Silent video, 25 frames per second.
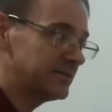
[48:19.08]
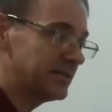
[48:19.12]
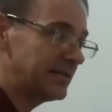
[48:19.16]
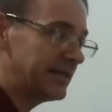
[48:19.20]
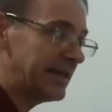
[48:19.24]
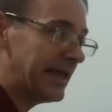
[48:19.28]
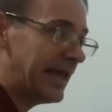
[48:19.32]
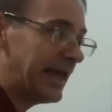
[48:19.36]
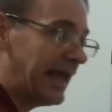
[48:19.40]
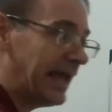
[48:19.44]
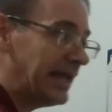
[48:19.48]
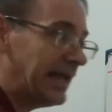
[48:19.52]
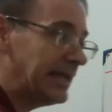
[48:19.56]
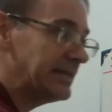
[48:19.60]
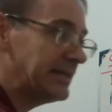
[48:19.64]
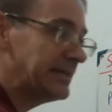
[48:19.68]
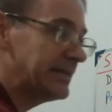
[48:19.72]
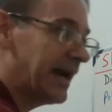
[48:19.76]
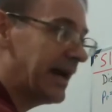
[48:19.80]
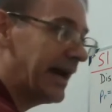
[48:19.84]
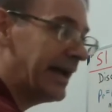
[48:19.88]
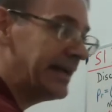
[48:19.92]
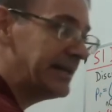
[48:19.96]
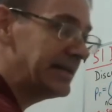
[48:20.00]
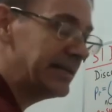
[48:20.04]
8,
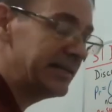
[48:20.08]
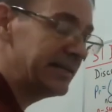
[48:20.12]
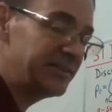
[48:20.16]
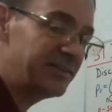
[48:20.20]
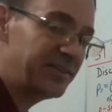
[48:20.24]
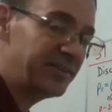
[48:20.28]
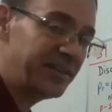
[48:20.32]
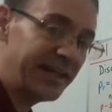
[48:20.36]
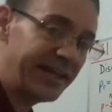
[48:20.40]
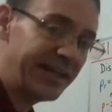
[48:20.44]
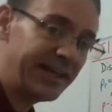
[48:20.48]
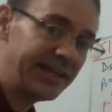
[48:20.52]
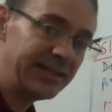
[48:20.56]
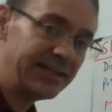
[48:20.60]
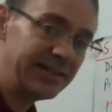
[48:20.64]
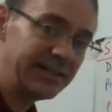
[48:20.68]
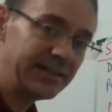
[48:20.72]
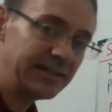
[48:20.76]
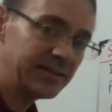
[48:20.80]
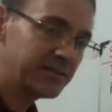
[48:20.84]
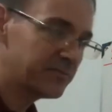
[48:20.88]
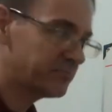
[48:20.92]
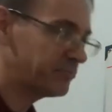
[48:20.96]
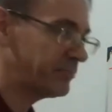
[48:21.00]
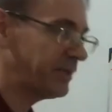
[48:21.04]
9, and 10
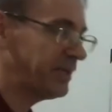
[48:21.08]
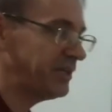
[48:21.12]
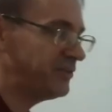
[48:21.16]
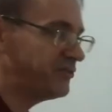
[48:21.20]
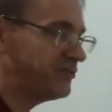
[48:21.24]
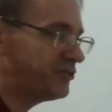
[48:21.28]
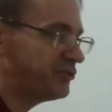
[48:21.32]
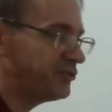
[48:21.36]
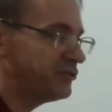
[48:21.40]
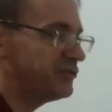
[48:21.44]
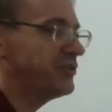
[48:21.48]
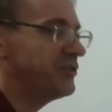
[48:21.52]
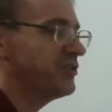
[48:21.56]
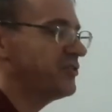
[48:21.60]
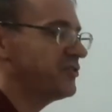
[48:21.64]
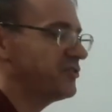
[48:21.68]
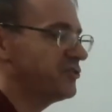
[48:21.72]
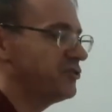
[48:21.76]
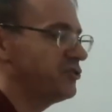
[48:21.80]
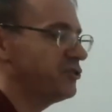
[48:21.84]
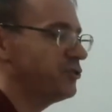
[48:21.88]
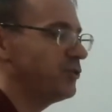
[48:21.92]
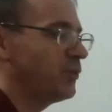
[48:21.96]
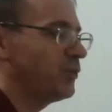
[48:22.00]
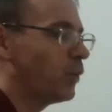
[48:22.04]
means you just
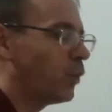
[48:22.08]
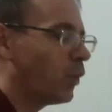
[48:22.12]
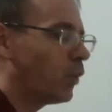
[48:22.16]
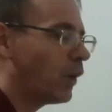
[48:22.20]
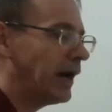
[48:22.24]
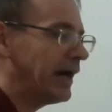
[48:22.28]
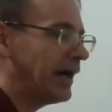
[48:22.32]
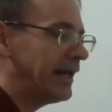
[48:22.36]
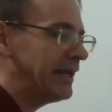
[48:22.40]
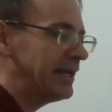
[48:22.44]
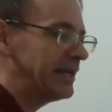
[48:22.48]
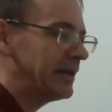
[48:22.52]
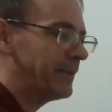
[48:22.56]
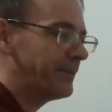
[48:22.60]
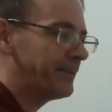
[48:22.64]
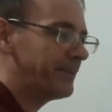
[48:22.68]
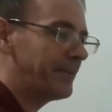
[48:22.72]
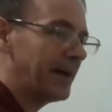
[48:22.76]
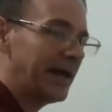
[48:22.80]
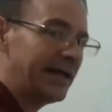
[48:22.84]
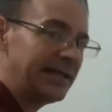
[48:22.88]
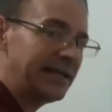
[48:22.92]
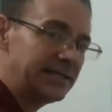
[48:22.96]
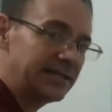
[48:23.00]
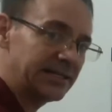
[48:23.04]
do 1
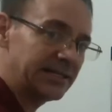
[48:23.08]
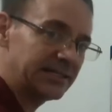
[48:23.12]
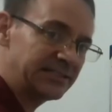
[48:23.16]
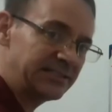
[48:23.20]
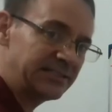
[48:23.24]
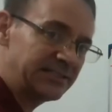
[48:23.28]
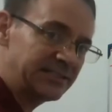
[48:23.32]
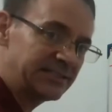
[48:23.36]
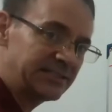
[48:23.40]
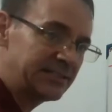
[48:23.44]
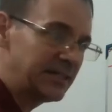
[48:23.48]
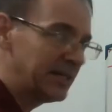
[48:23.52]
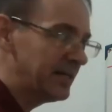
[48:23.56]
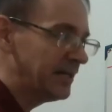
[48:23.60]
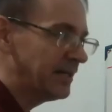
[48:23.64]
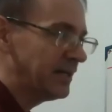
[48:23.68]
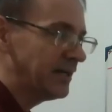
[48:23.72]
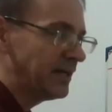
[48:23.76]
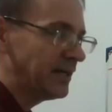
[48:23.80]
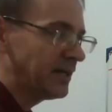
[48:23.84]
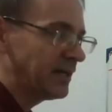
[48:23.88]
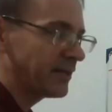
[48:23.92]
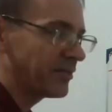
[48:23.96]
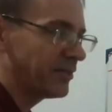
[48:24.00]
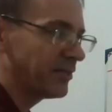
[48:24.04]
minus
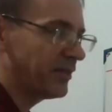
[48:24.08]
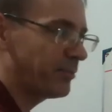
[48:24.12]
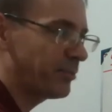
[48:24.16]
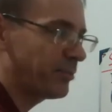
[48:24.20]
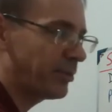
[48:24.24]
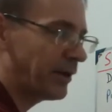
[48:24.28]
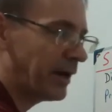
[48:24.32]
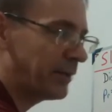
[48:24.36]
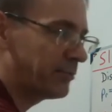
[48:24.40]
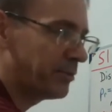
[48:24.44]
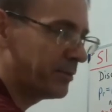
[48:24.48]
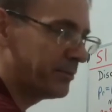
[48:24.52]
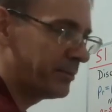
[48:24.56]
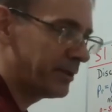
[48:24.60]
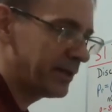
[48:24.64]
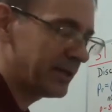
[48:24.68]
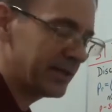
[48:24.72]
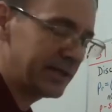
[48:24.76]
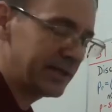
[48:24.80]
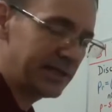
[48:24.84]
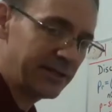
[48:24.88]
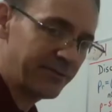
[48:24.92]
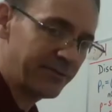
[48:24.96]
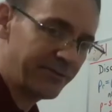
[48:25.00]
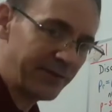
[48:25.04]
the
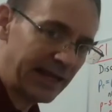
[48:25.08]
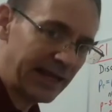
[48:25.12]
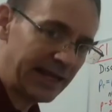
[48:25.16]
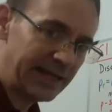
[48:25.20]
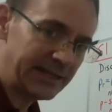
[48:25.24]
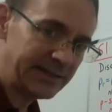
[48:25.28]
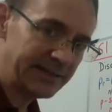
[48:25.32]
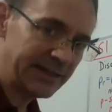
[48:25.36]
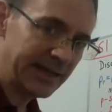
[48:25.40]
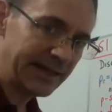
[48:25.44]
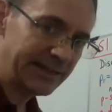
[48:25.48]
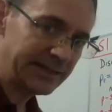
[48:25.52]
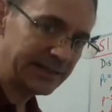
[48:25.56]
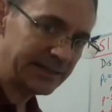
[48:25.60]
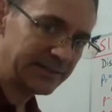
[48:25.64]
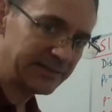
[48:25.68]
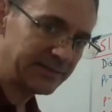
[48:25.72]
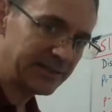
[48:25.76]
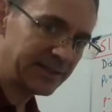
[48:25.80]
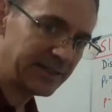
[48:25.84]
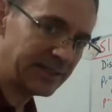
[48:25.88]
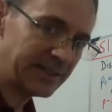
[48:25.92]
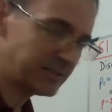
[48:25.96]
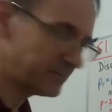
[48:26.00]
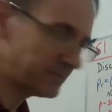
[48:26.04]
probability of 8, 9, and
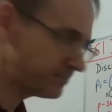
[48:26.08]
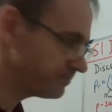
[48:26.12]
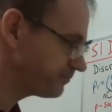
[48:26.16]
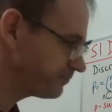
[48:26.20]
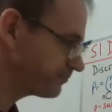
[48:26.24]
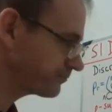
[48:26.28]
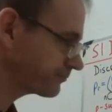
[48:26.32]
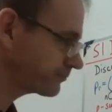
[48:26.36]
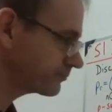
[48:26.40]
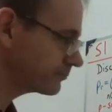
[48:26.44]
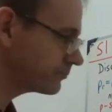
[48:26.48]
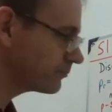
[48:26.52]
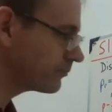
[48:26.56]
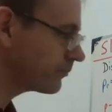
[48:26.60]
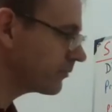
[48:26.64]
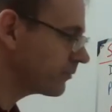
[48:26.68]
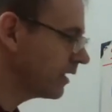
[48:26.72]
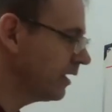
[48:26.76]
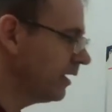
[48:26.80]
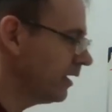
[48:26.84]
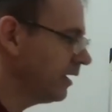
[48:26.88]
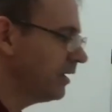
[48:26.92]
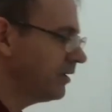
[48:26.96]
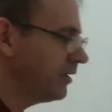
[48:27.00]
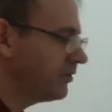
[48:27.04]
10.
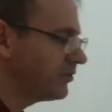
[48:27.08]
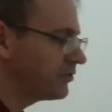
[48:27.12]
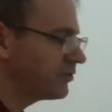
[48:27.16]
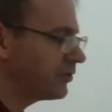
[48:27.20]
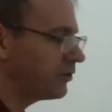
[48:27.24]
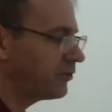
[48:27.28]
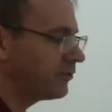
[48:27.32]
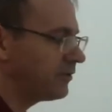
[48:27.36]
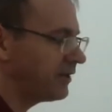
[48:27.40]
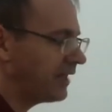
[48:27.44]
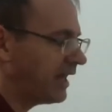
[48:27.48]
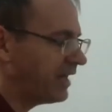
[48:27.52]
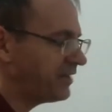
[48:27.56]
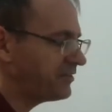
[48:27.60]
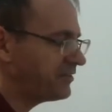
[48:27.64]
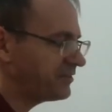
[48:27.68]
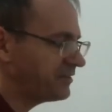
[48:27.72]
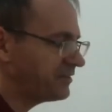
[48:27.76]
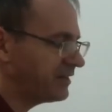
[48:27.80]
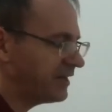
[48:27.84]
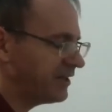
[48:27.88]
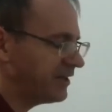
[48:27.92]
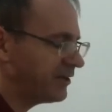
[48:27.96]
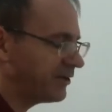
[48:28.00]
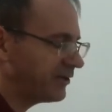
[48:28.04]
So less
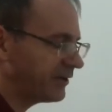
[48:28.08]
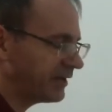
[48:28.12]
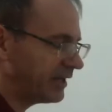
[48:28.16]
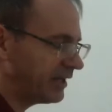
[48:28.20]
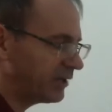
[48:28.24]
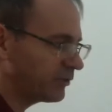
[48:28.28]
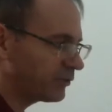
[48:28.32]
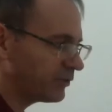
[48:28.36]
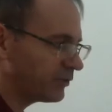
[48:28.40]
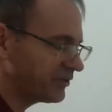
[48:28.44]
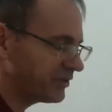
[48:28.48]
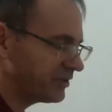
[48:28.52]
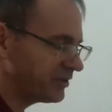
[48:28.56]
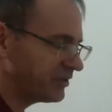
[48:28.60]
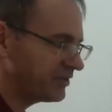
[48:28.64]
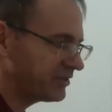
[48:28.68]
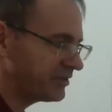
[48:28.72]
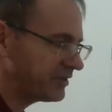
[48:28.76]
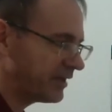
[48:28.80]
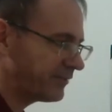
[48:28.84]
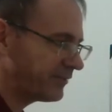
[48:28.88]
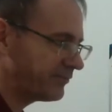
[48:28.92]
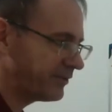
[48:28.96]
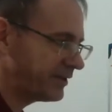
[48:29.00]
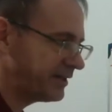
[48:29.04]
than or equal to
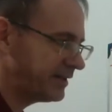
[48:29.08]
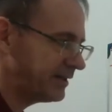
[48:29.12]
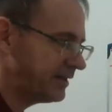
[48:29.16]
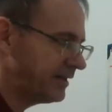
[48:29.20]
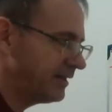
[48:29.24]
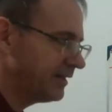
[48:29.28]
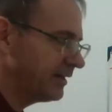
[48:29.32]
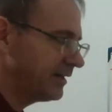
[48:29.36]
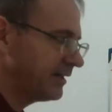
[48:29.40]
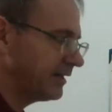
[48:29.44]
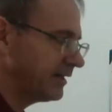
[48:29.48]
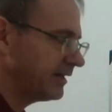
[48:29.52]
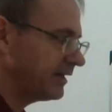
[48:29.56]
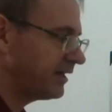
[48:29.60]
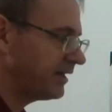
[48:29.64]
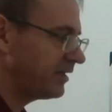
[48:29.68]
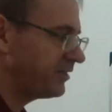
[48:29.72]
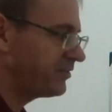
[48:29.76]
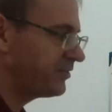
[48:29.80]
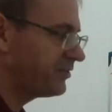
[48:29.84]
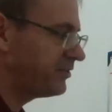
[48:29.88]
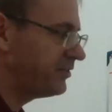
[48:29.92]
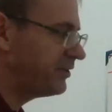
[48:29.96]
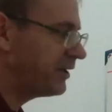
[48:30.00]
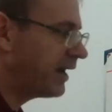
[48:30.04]
7 is
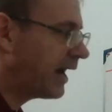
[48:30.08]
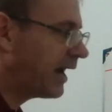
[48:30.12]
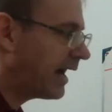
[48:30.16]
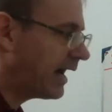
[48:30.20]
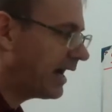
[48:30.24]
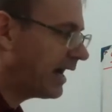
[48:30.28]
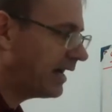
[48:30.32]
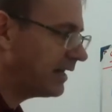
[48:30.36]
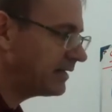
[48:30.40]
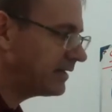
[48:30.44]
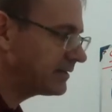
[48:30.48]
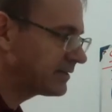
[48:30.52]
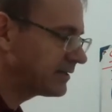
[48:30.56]
not,